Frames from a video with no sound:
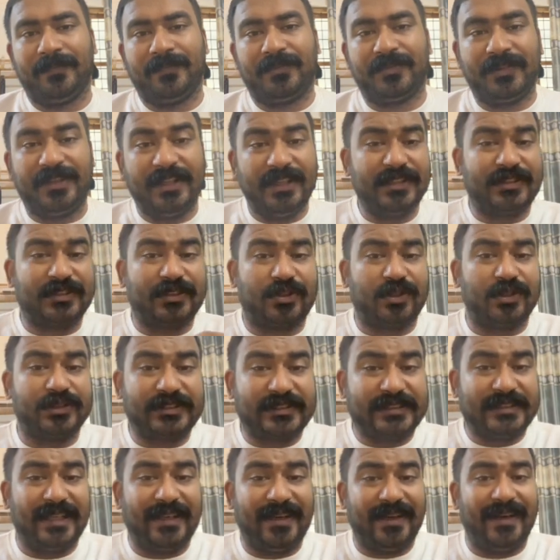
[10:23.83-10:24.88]
This
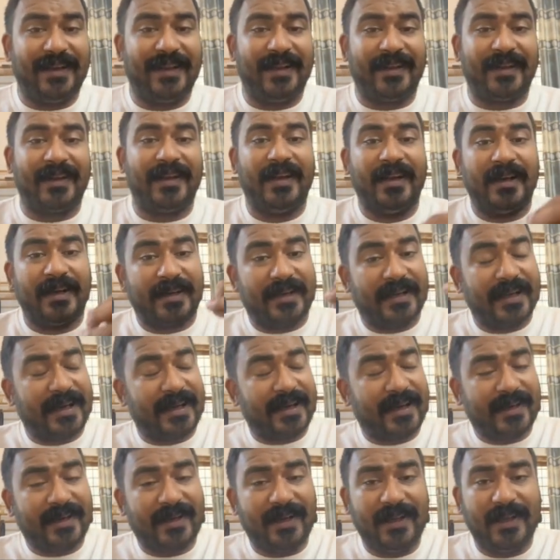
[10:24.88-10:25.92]
question linked
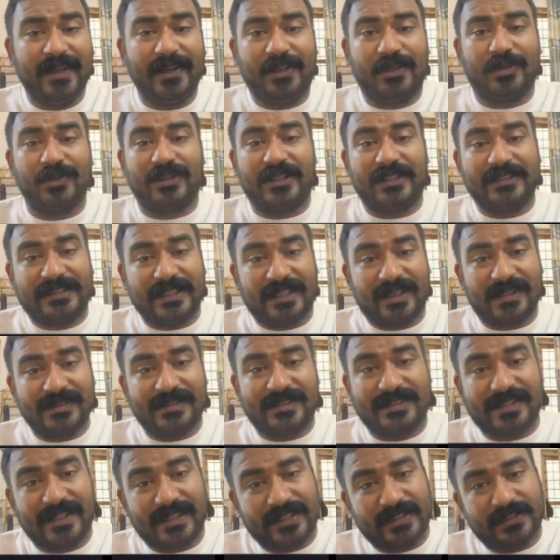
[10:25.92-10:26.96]
directly to the General
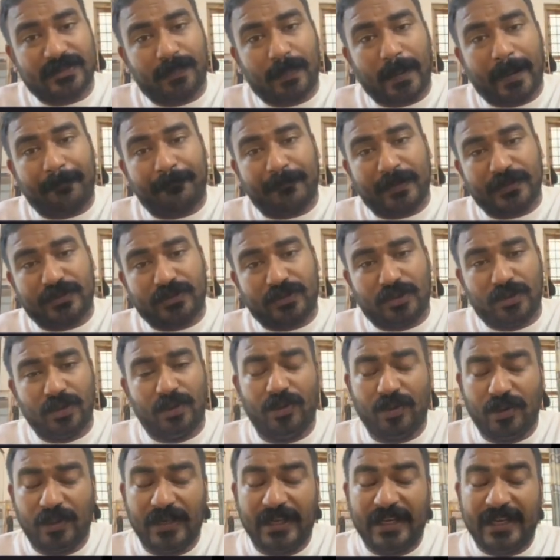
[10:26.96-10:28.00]
Studies paper
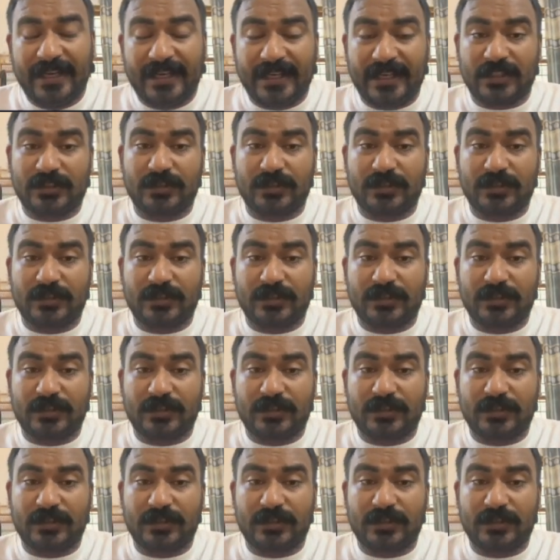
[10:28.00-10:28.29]
2,